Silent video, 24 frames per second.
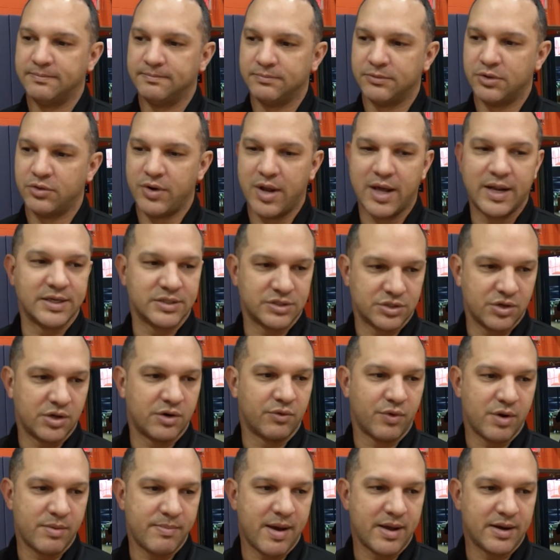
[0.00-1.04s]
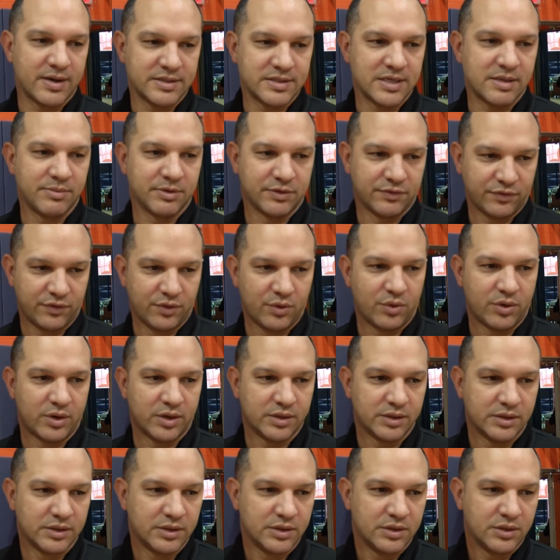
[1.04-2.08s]
they're not as good a rebounding team as
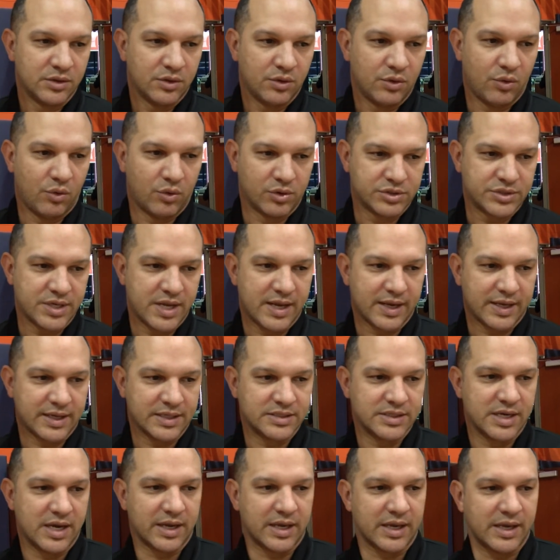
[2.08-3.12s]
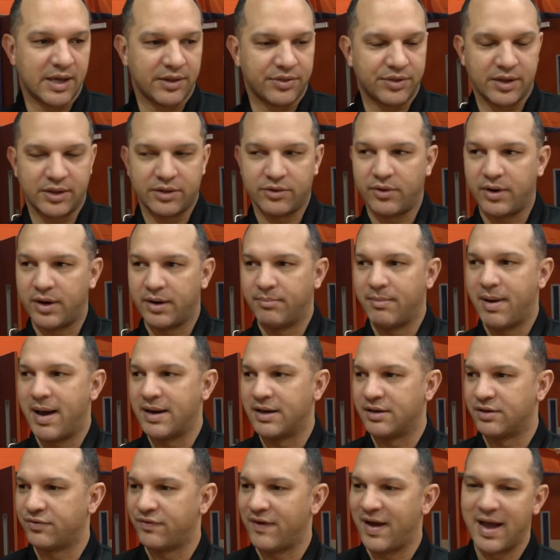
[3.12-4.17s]
Florida or say at Kentucky. I think they're at a
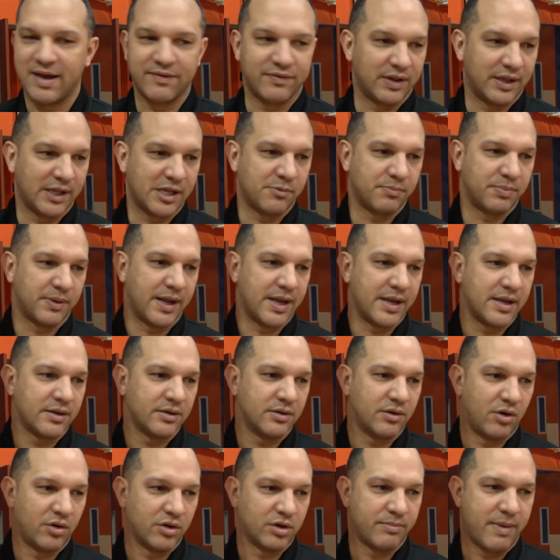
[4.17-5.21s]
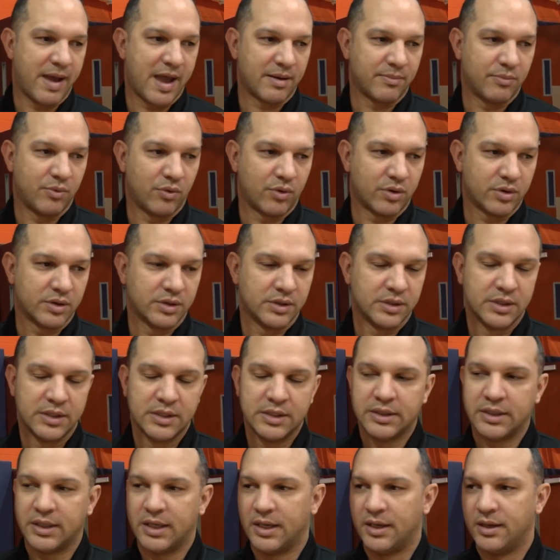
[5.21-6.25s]
-5 in league play on the backboard.
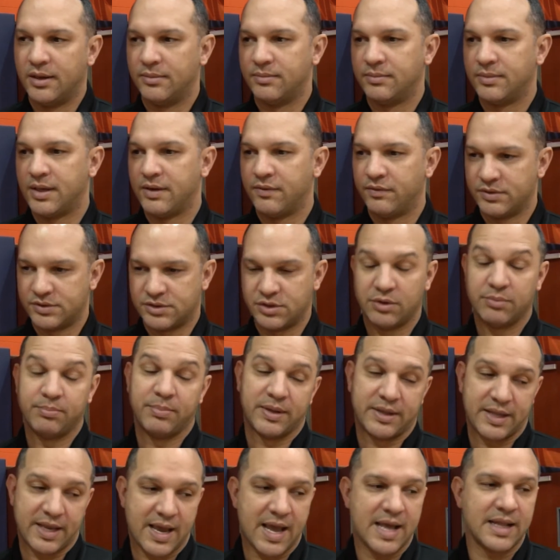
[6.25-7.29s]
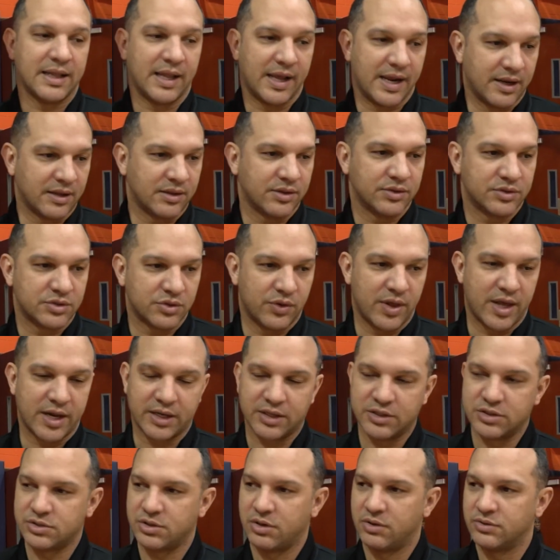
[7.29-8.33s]
But they got length, so that
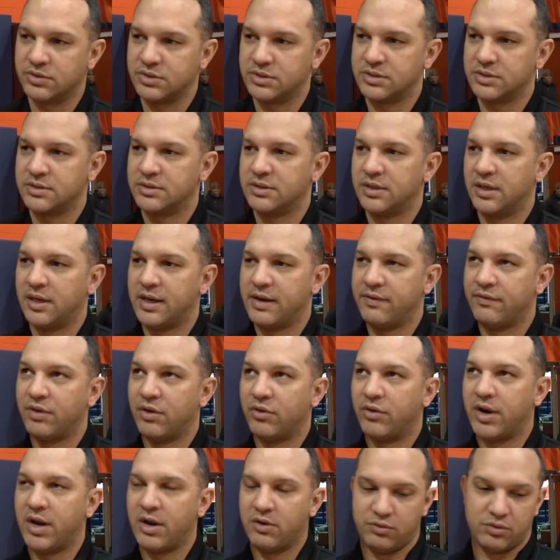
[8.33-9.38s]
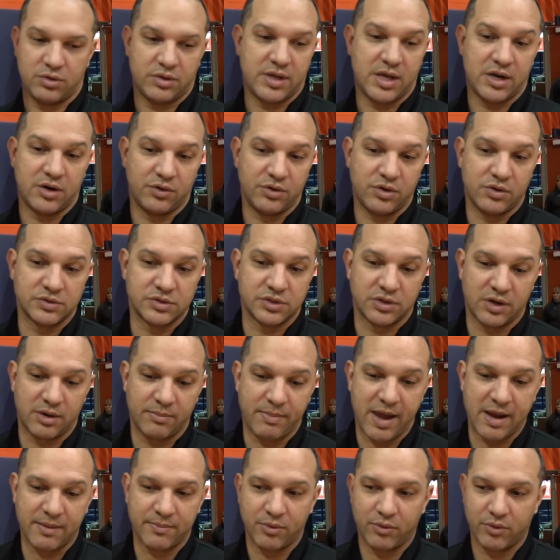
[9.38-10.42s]
concerns us, even though they don't use it on the
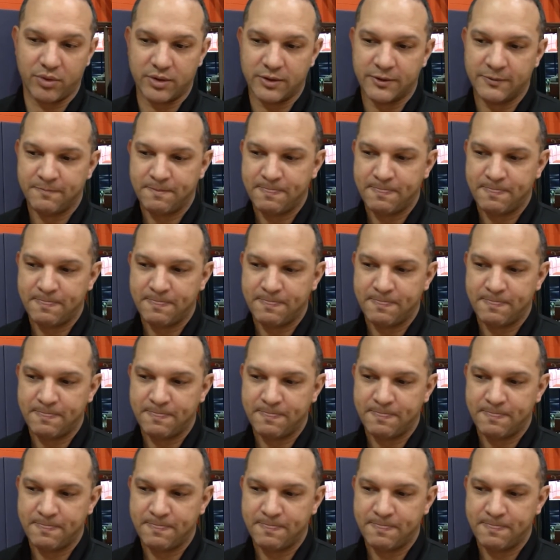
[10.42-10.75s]
backboard.